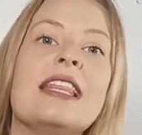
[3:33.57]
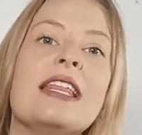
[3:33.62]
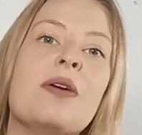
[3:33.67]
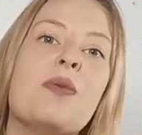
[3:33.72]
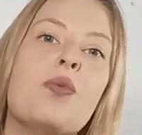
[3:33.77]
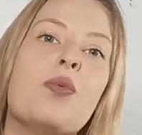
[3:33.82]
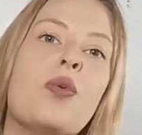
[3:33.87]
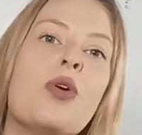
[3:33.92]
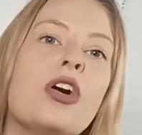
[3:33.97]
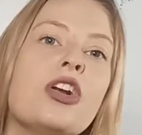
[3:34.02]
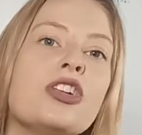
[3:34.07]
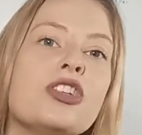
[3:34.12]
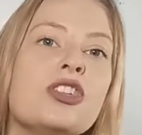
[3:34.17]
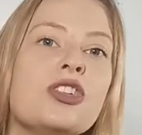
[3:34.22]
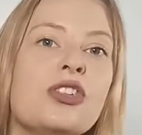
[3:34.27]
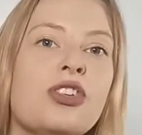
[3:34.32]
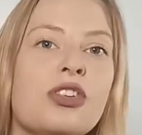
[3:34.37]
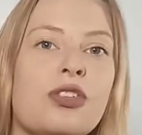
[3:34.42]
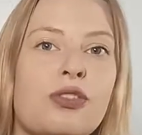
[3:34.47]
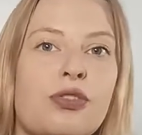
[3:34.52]
and then
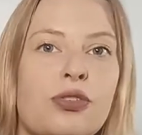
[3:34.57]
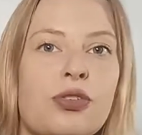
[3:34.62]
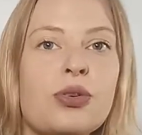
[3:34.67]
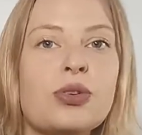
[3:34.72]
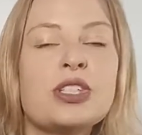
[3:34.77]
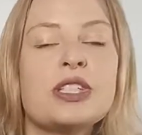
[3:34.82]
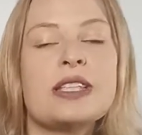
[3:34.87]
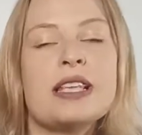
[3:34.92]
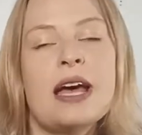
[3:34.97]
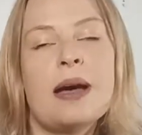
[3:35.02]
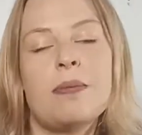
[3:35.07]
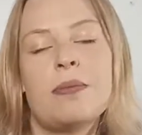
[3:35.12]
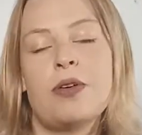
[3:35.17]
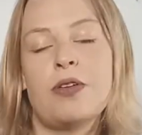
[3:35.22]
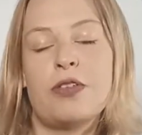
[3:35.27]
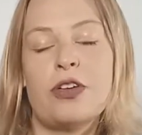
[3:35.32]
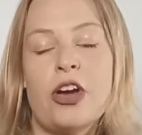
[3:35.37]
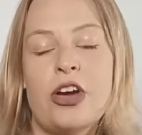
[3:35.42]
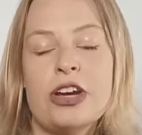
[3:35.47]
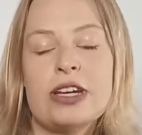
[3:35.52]
once you're in the first
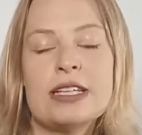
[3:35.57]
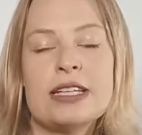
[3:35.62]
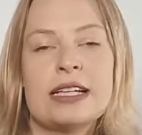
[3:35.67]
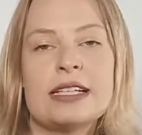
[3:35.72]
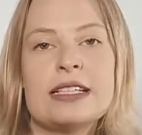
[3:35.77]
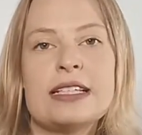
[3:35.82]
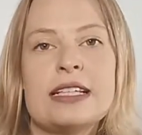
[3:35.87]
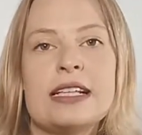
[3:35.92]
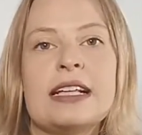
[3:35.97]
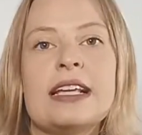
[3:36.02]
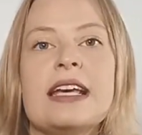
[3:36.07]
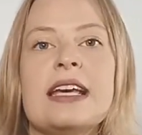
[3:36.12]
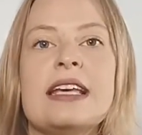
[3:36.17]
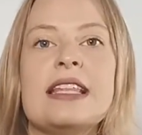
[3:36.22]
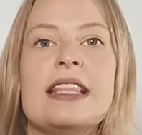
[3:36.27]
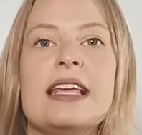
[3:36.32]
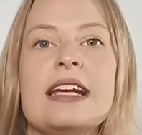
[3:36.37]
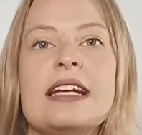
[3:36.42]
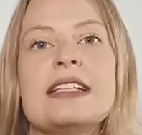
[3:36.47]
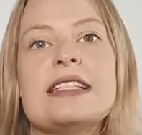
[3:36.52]
step of contacting,
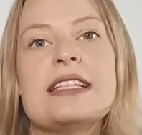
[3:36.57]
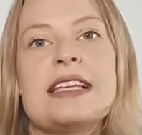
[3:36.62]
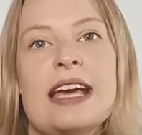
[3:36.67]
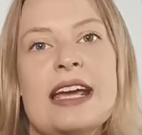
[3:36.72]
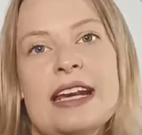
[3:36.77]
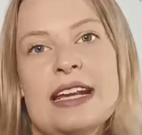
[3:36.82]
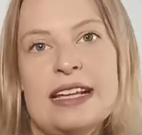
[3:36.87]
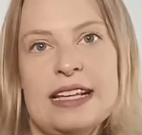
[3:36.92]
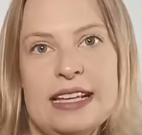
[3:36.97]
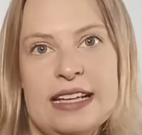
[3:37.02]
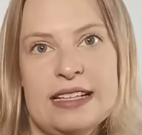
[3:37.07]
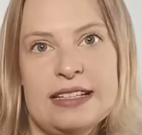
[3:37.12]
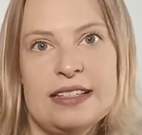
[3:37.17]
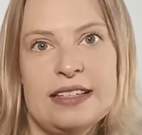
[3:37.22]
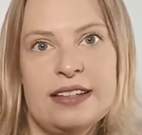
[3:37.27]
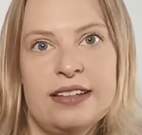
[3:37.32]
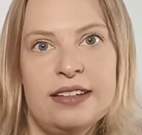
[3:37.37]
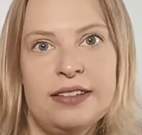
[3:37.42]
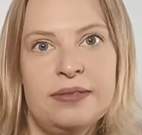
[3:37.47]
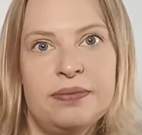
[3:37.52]
then it's getting
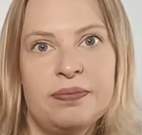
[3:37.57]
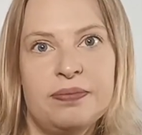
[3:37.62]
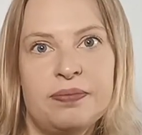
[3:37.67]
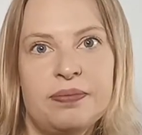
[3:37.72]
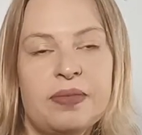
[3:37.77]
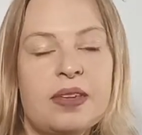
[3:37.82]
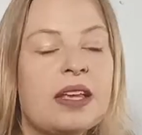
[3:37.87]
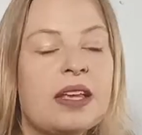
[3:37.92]
easier.